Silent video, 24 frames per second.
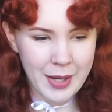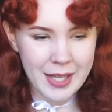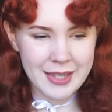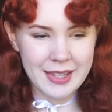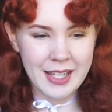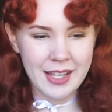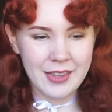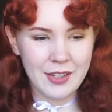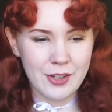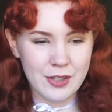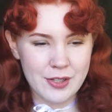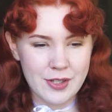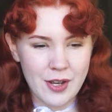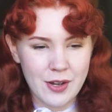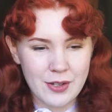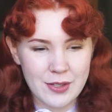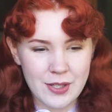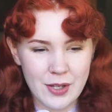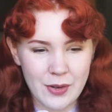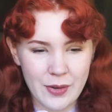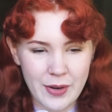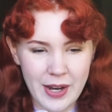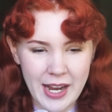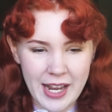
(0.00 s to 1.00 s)
But then there's
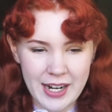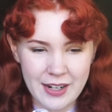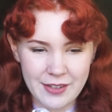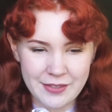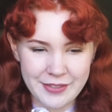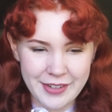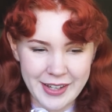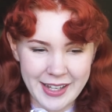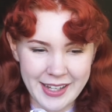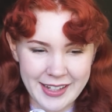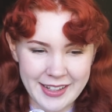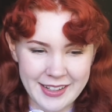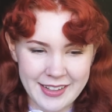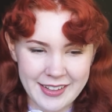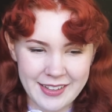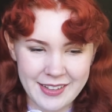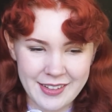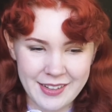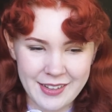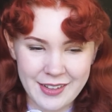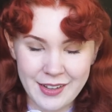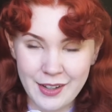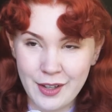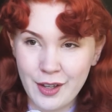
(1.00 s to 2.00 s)
also kind of like
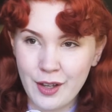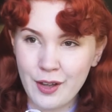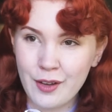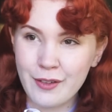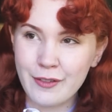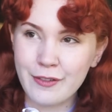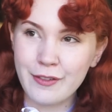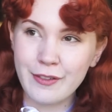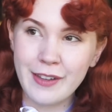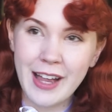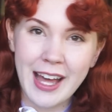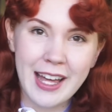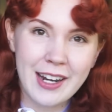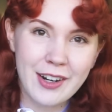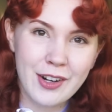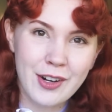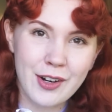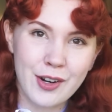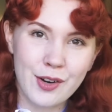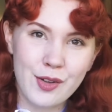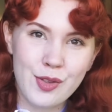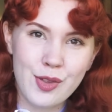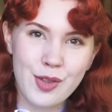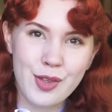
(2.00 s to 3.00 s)
flat
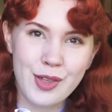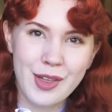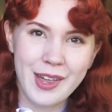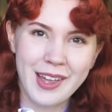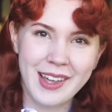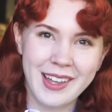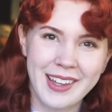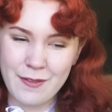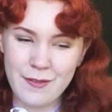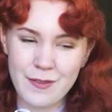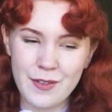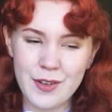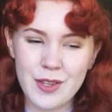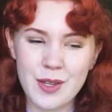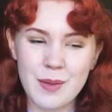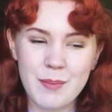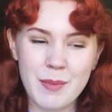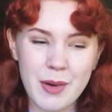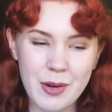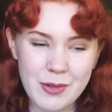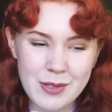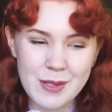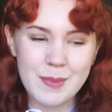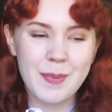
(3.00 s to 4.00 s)
earth. For the
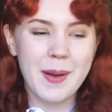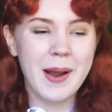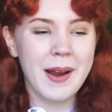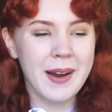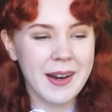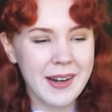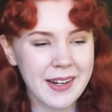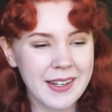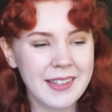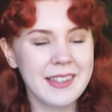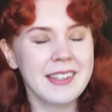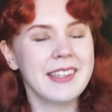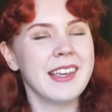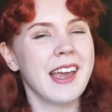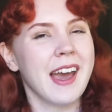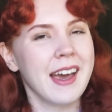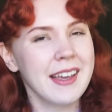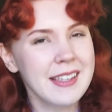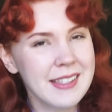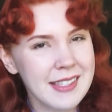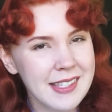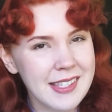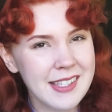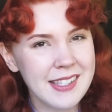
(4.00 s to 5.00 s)
most part,
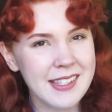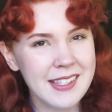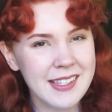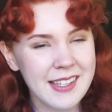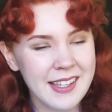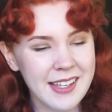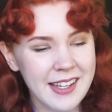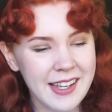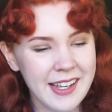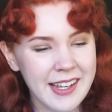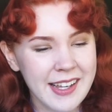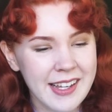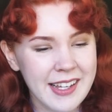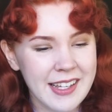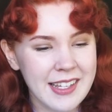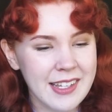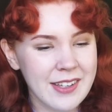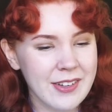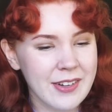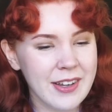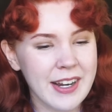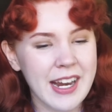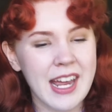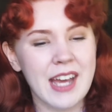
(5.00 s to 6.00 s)
yes,
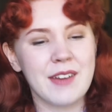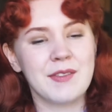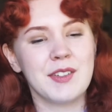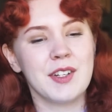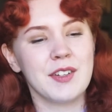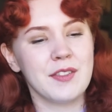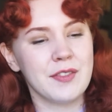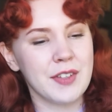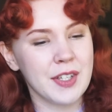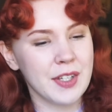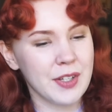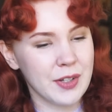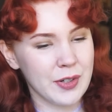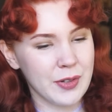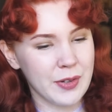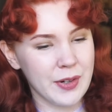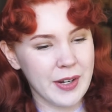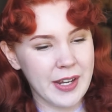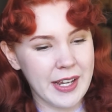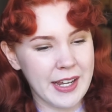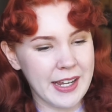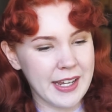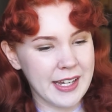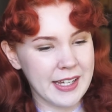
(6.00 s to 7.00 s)
you can have your
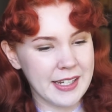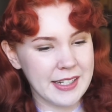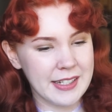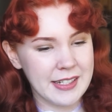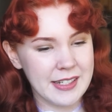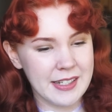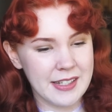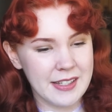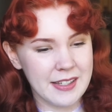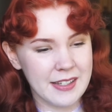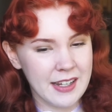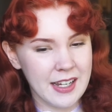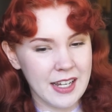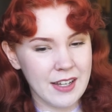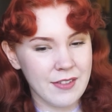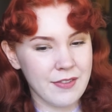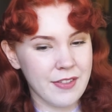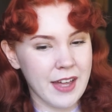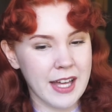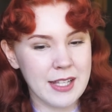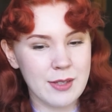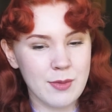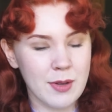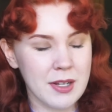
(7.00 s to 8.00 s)
view, and
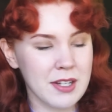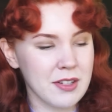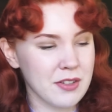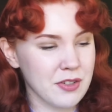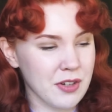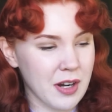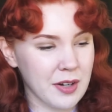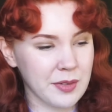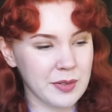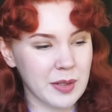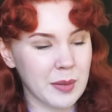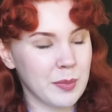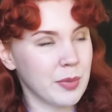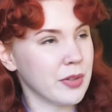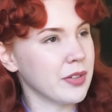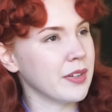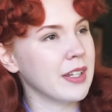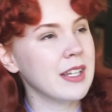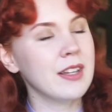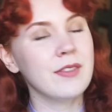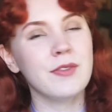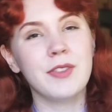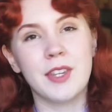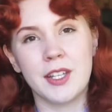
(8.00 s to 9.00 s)
if that's what you strongly
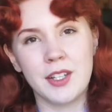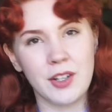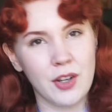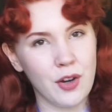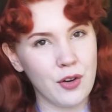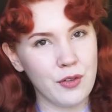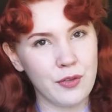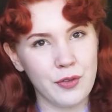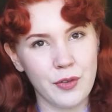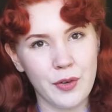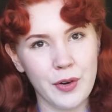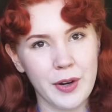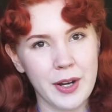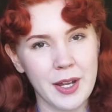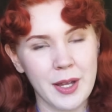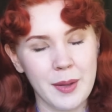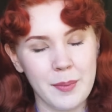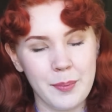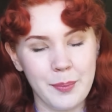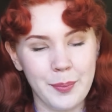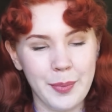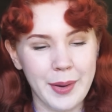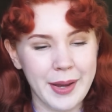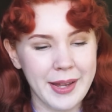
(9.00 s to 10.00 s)
believe, then go for
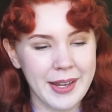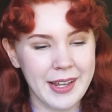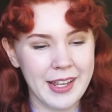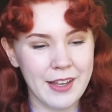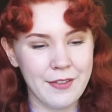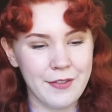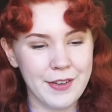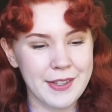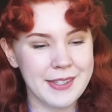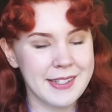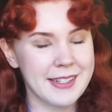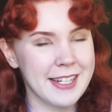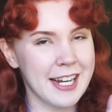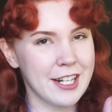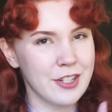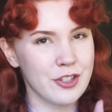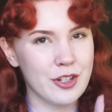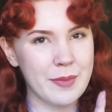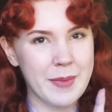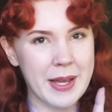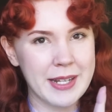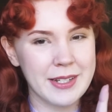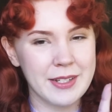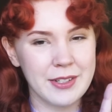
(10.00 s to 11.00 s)
it. But if it's
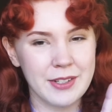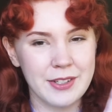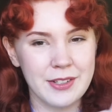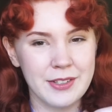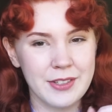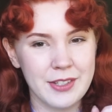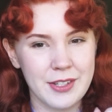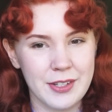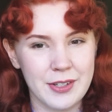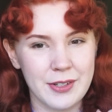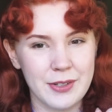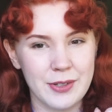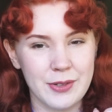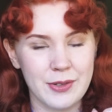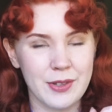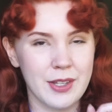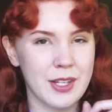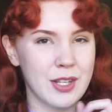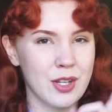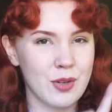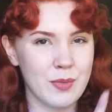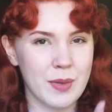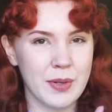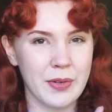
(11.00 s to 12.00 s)
detrimental to
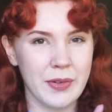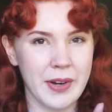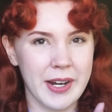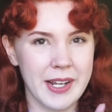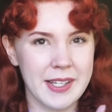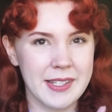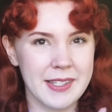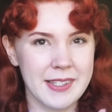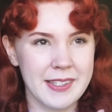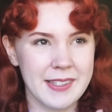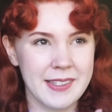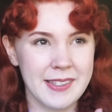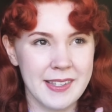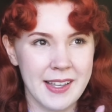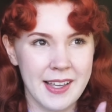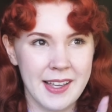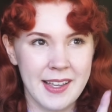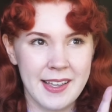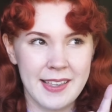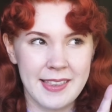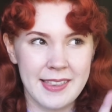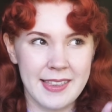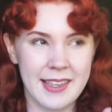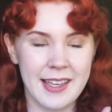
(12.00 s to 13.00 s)
the human race,
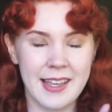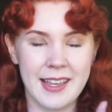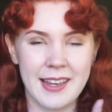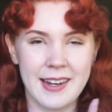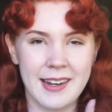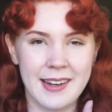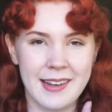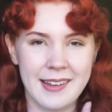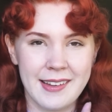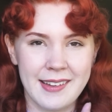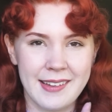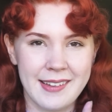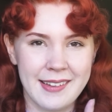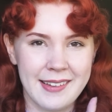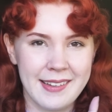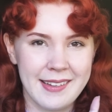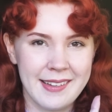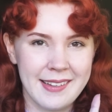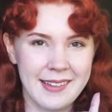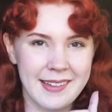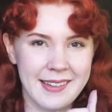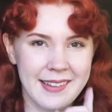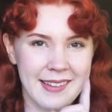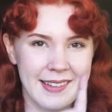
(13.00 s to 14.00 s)
then
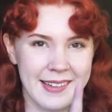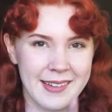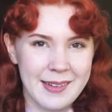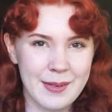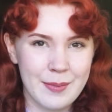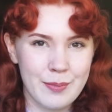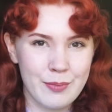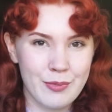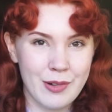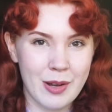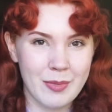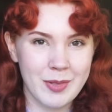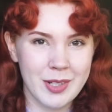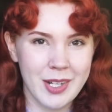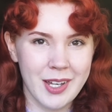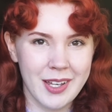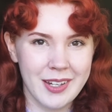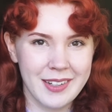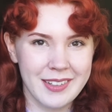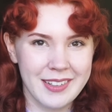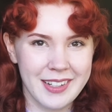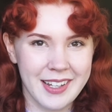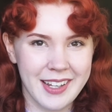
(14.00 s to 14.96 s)
probably not.